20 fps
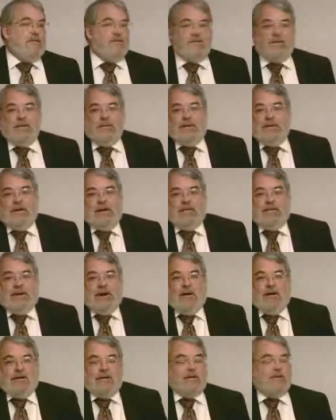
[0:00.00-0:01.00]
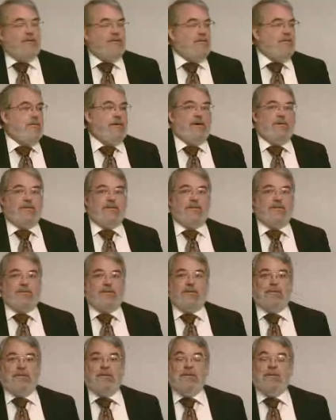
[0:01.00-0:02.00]
See, we didn't have calculators when I was in
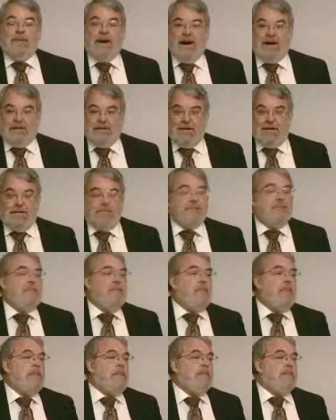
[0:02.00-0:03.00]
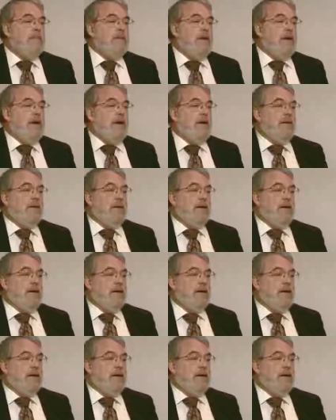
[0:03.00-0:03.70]
school back then, and